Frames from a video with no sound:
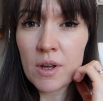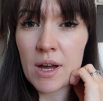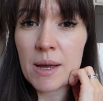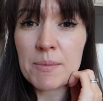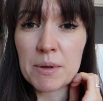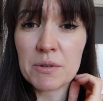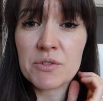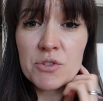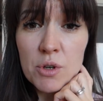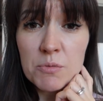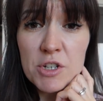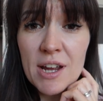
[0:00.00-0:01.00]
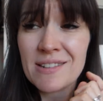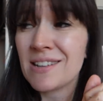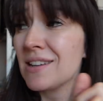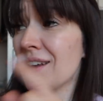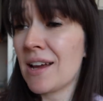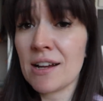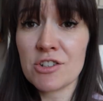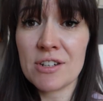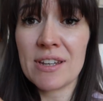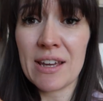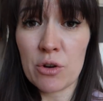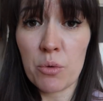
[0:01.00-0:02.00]
I'm now going to stop chatting and
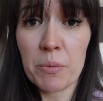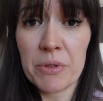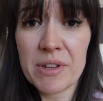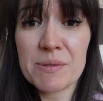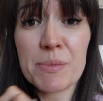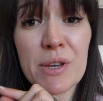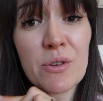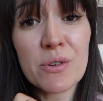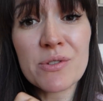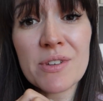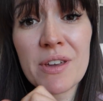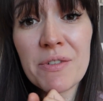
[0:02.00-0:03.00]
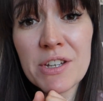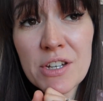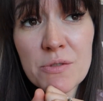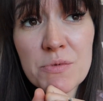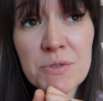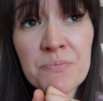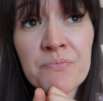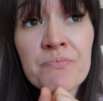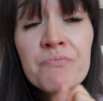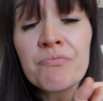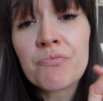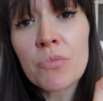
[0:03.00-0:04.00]
actually get on with this, because if I don't,
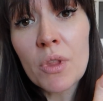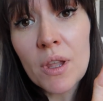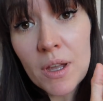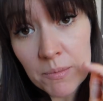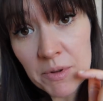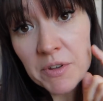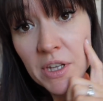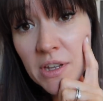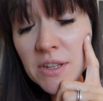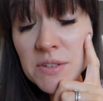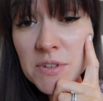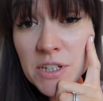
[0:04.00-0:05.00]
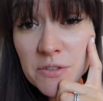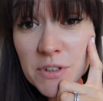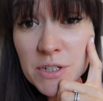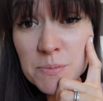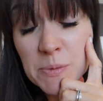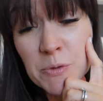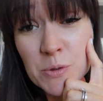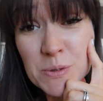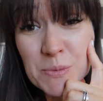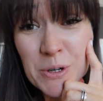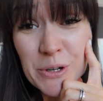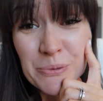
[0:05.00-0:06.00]
I'm never going to get this video finished before
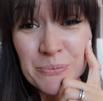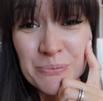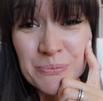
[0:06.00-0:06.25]
tomorrow.